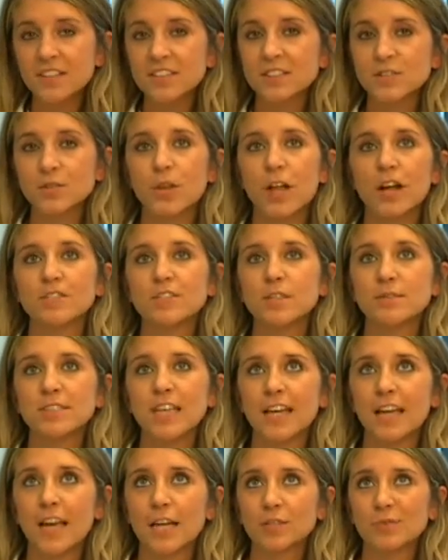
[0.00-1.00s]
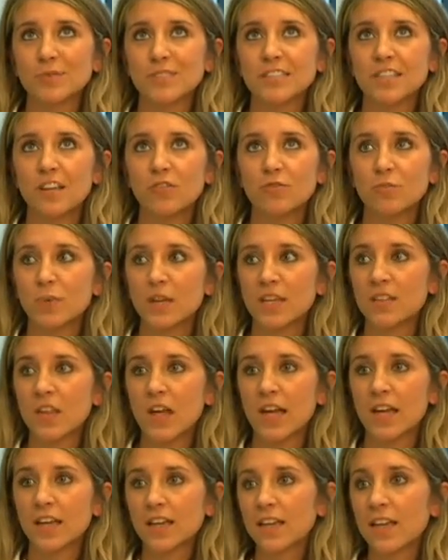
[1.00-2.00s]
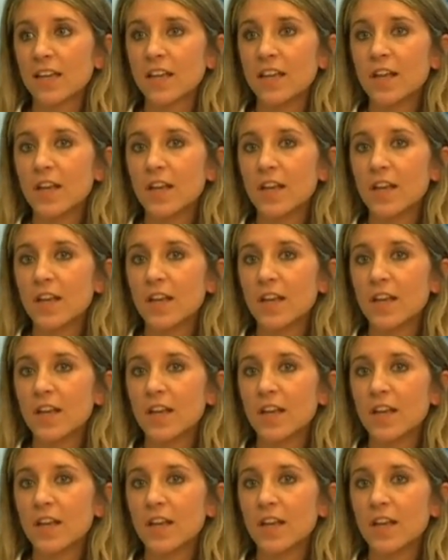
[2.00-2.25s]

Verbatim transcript: So a lot of times I catch myself being like,